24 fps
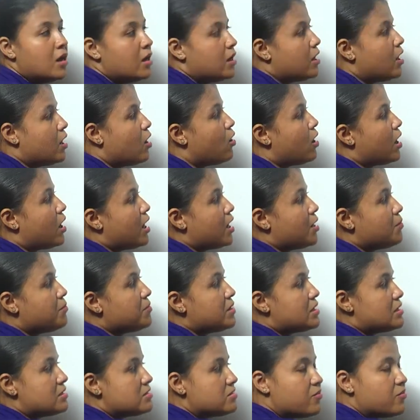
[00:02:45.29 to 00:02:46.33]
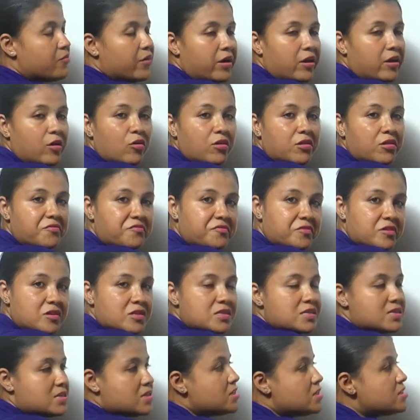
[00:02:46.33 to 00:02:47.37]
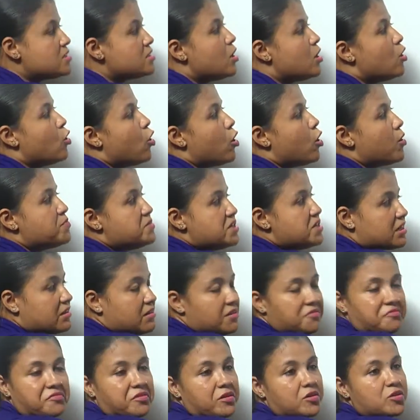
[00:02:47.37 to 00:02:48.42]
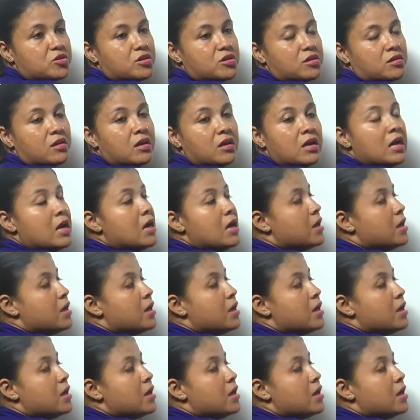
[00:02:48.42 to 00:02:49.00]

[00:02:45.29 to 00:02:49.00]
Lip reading: Now, I am concentrating on the first is objective function.